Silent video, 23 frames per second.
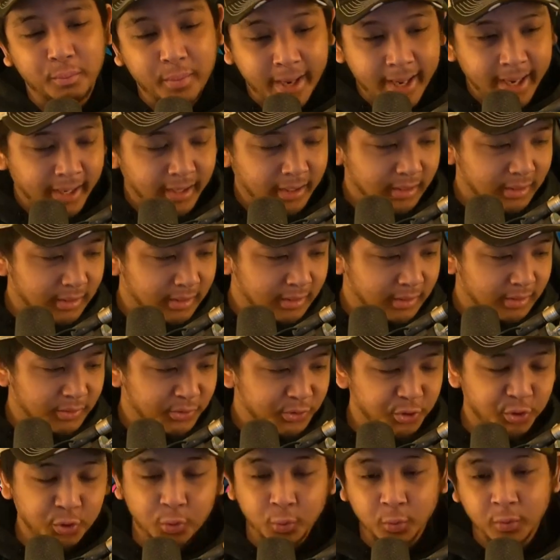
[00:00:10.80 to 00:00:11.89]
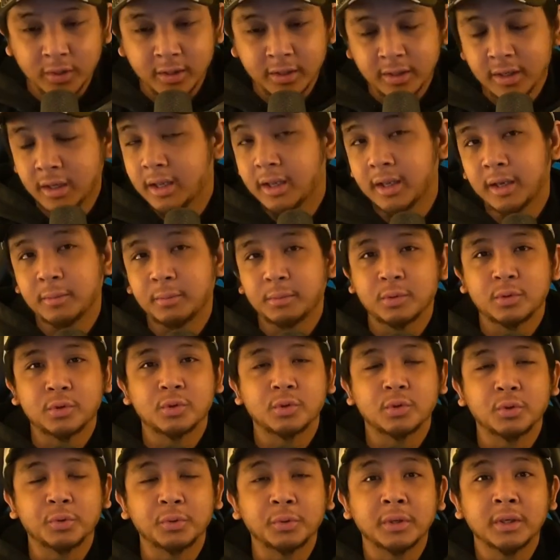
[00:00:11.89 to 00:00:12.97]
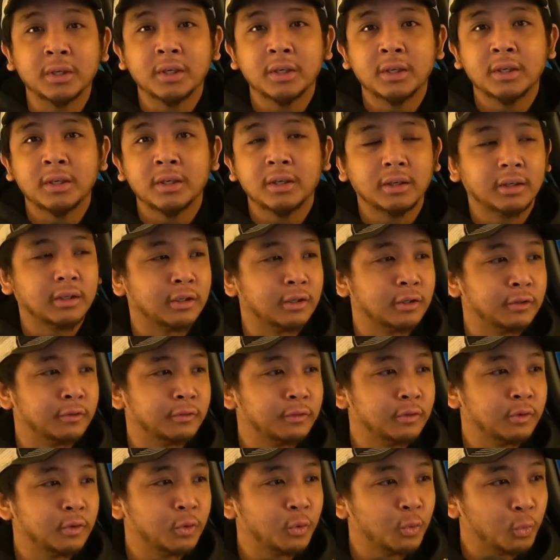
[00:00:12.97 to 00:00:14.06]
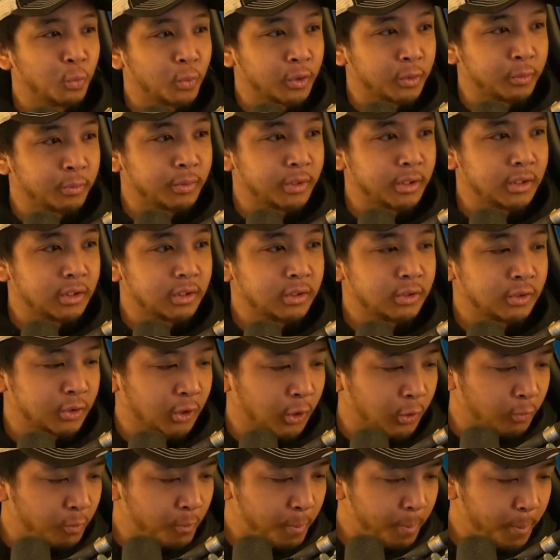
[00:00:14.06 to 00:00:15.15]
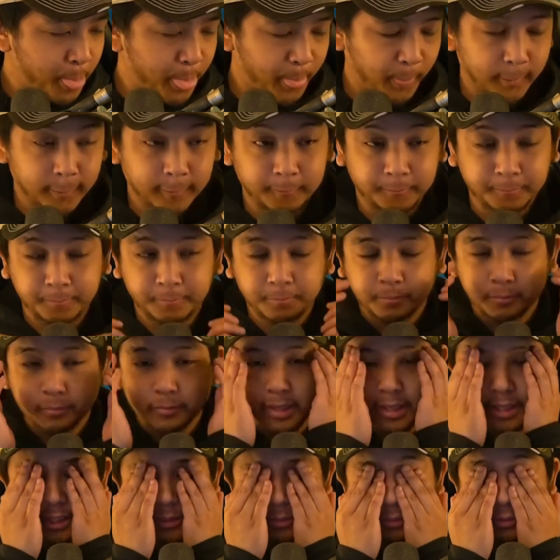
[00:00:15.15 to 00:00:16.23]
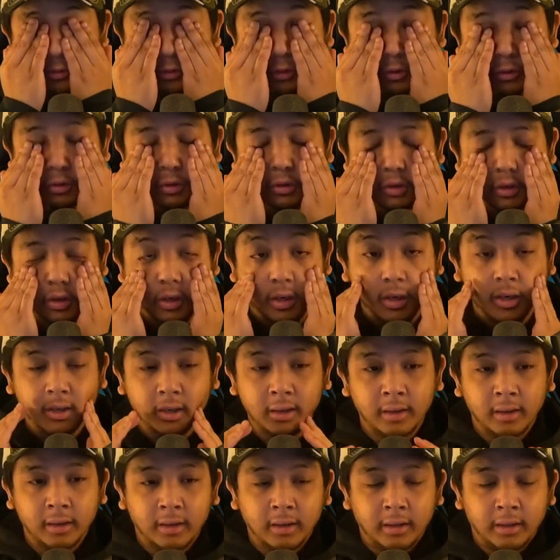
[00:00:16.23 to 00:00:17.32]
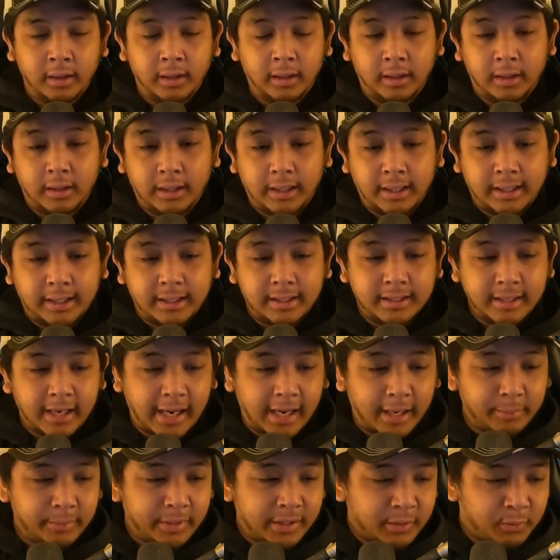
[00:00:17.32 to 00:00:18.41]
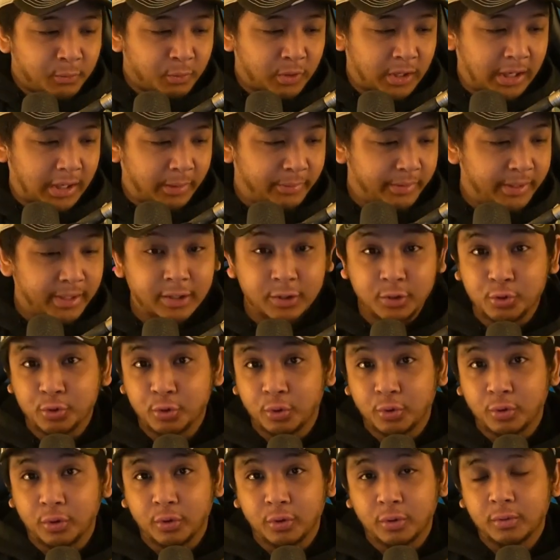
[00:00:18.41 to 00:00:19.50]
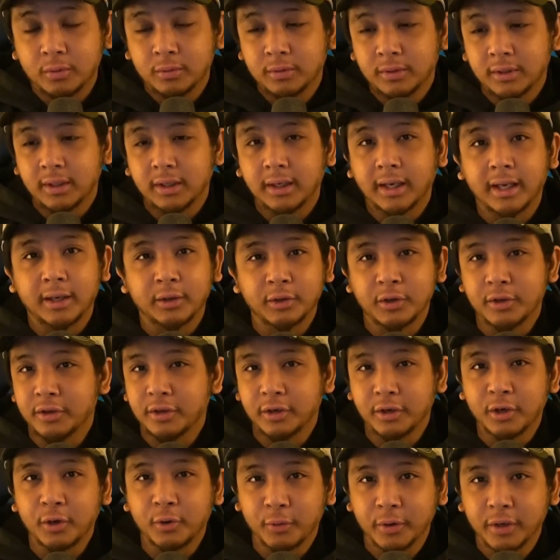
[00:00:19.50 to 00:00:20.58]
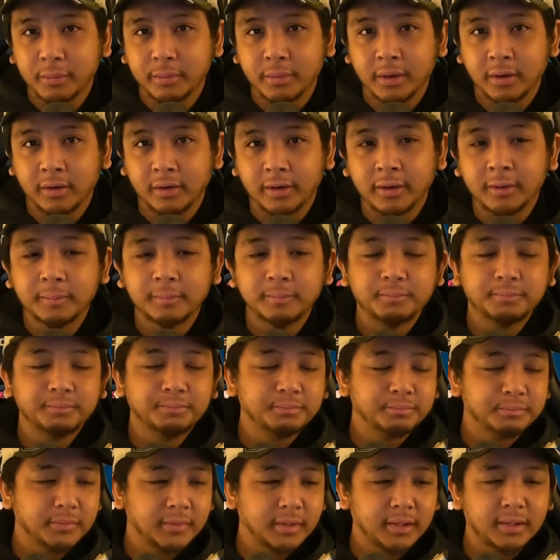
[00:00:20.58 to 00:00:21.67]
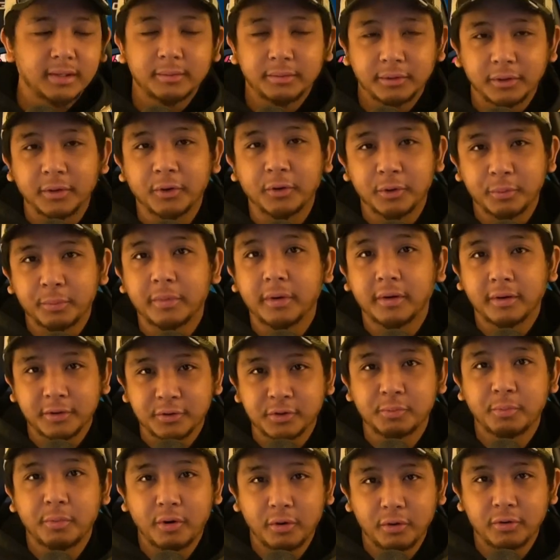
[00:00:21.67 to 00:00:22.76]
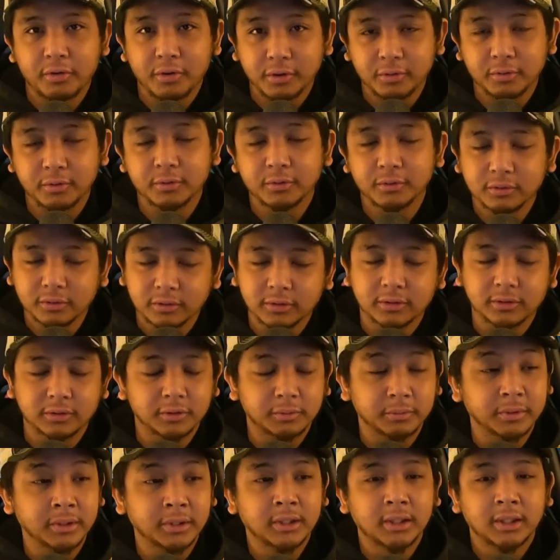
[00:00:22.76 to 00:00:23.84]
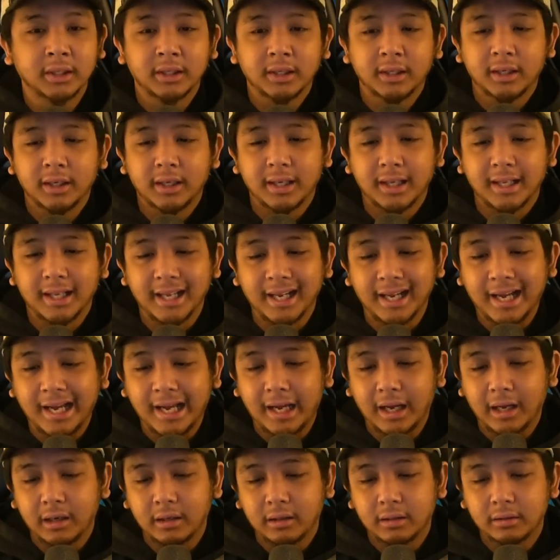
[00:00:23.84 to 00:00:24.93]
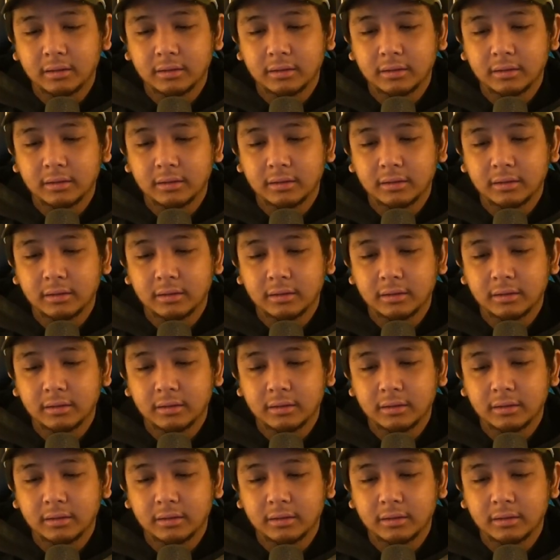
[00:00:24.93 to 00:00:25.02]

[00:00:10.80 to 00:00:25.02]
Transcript: back to another episode of One Piece. So, last episode, Nami, Robin, and Zoro, and the Going Merry. The Going Merry is a part of the crew, you know what I mean? They got